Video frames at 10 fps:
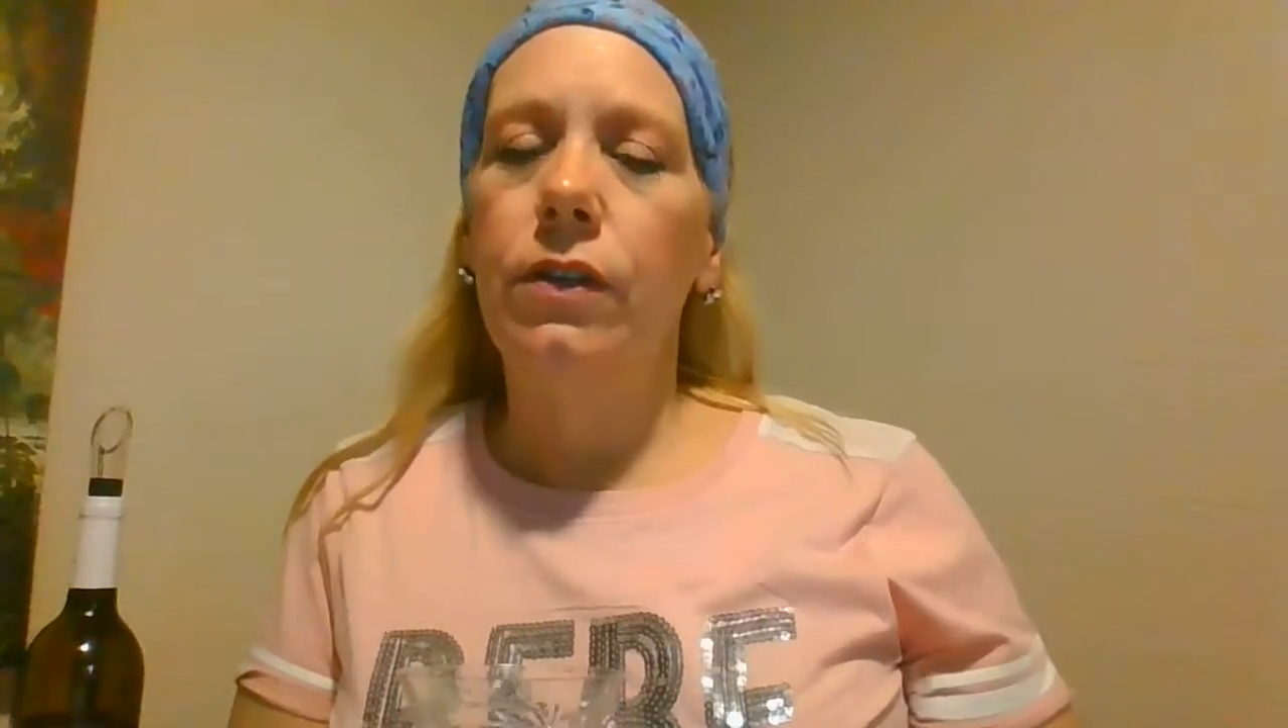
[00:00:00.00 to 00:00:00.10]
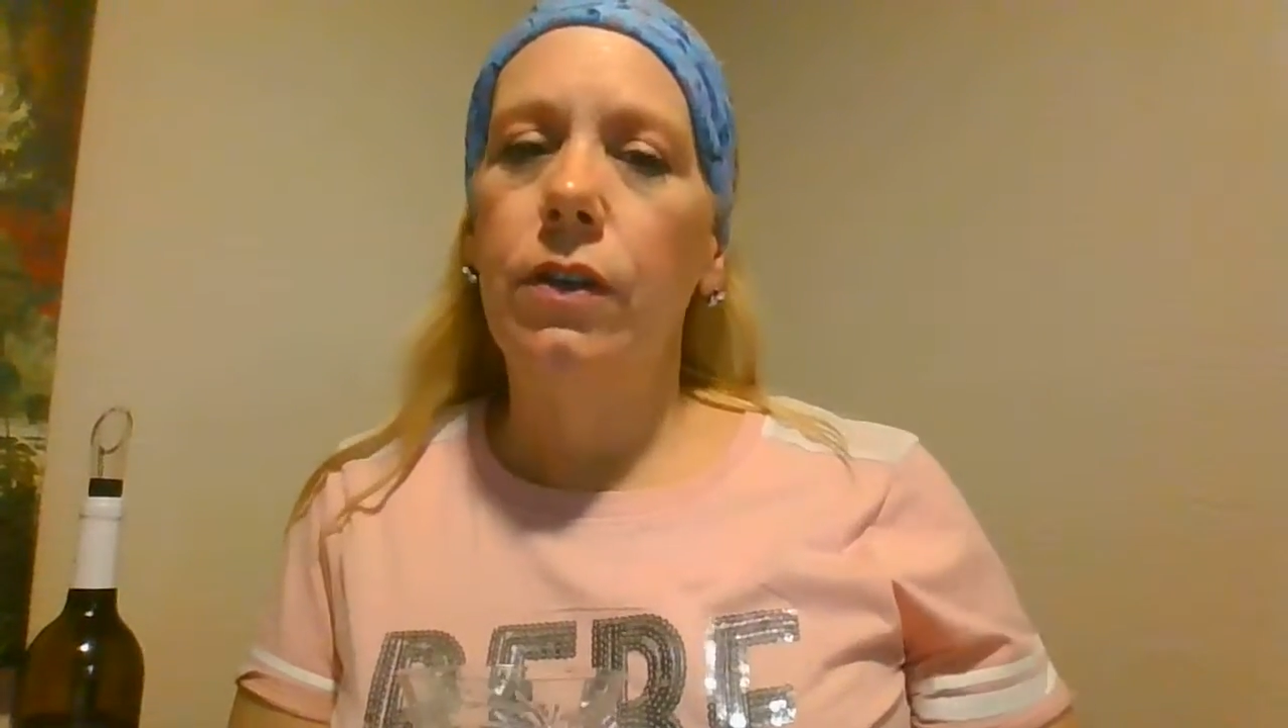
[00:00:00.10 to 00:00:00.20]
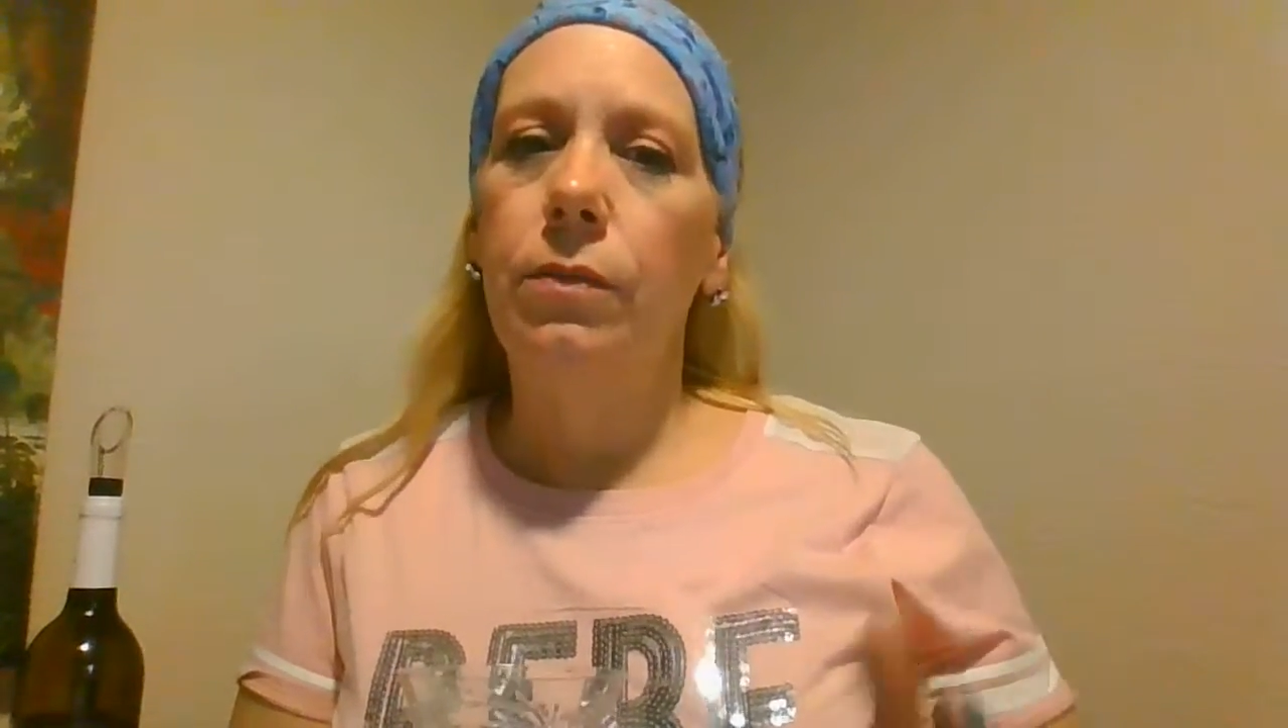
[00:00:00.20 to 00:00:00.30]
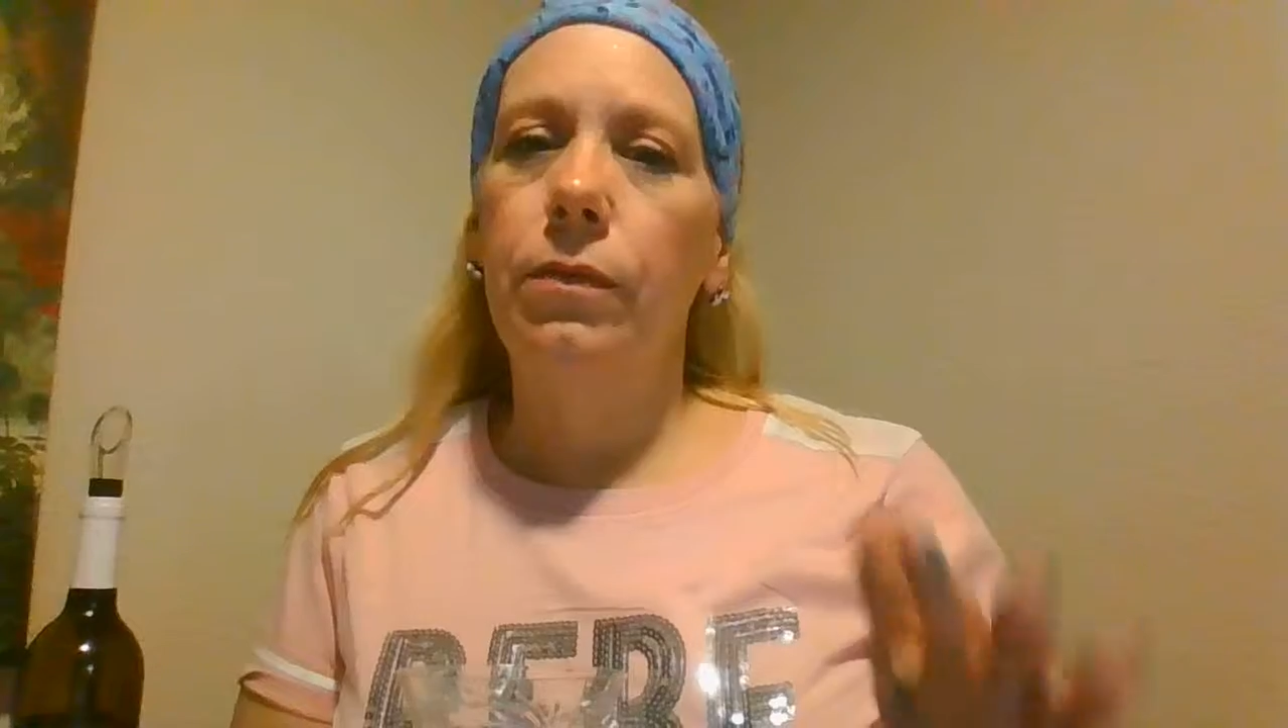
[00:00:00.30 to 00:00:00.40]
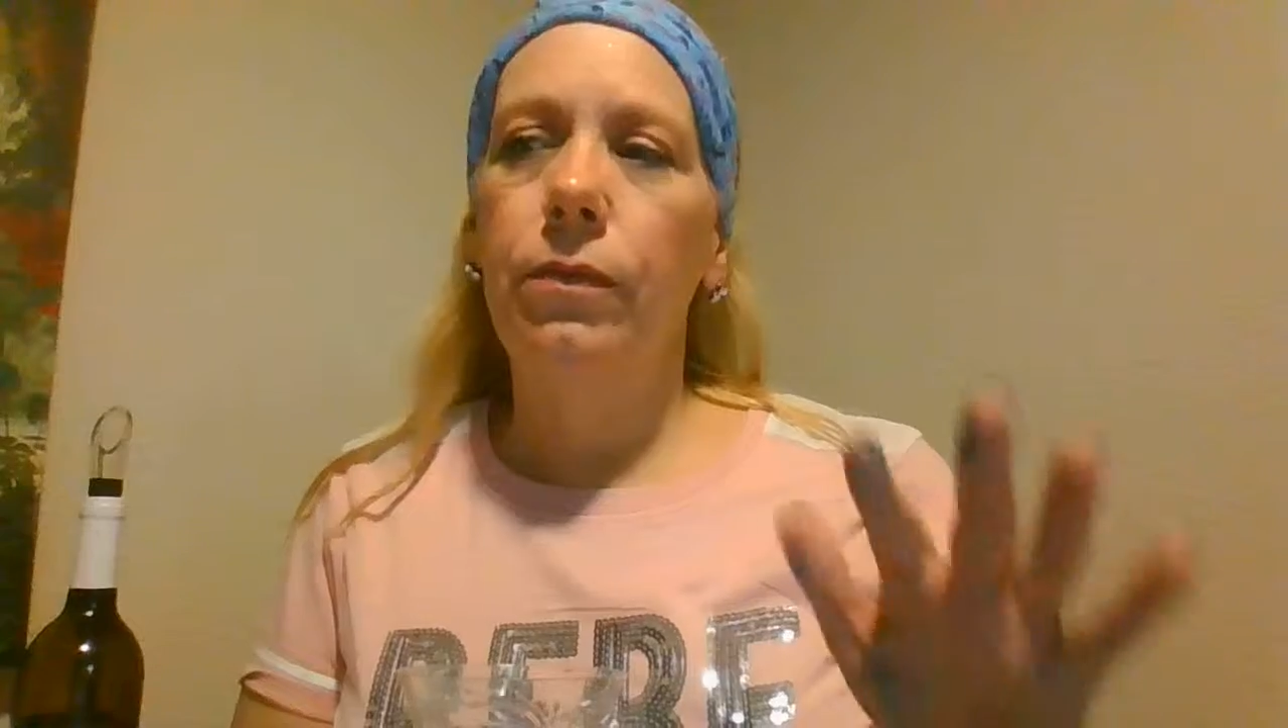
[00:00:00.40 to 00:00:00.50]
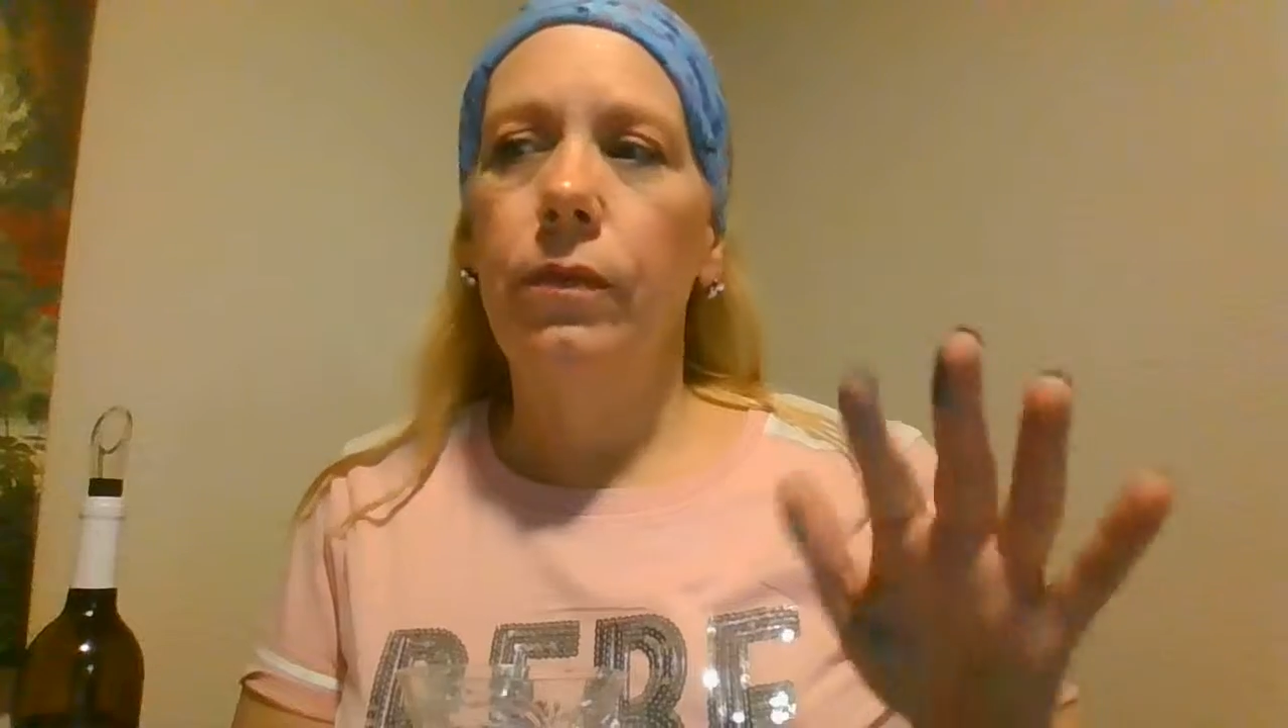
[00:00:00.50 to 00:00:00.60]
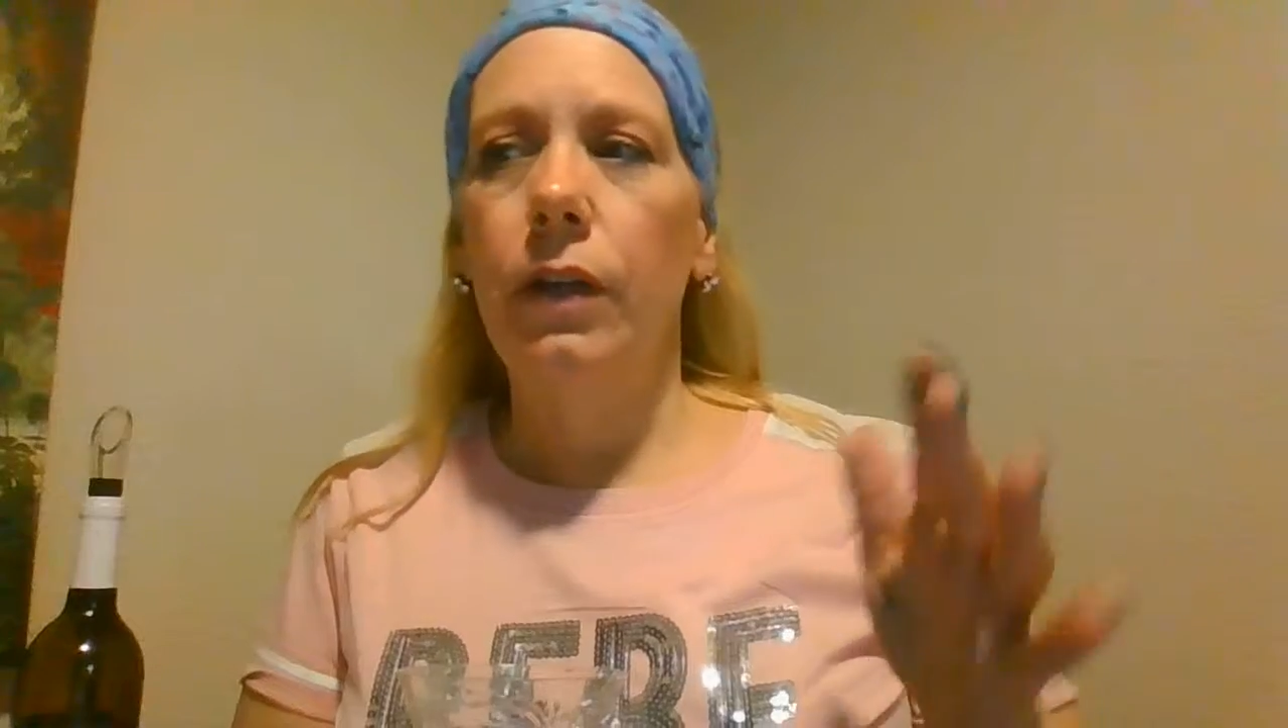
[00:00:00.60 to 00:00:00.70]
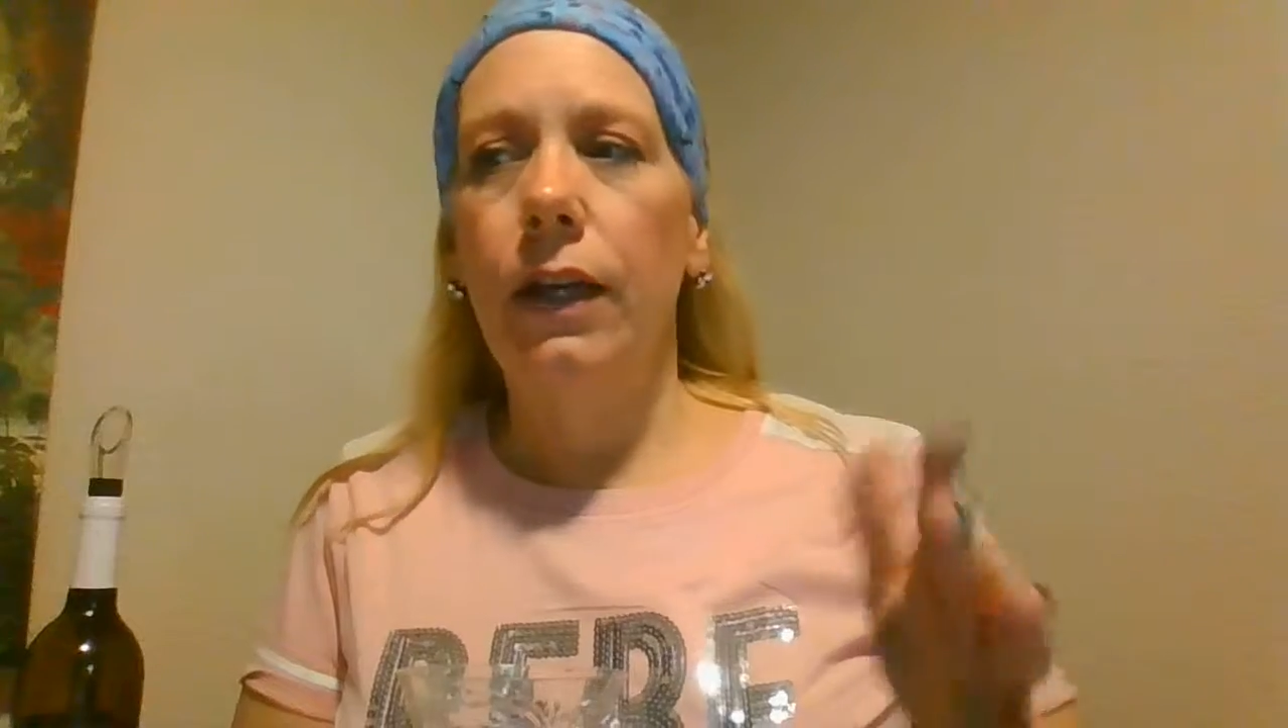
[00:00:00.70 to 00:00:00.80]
some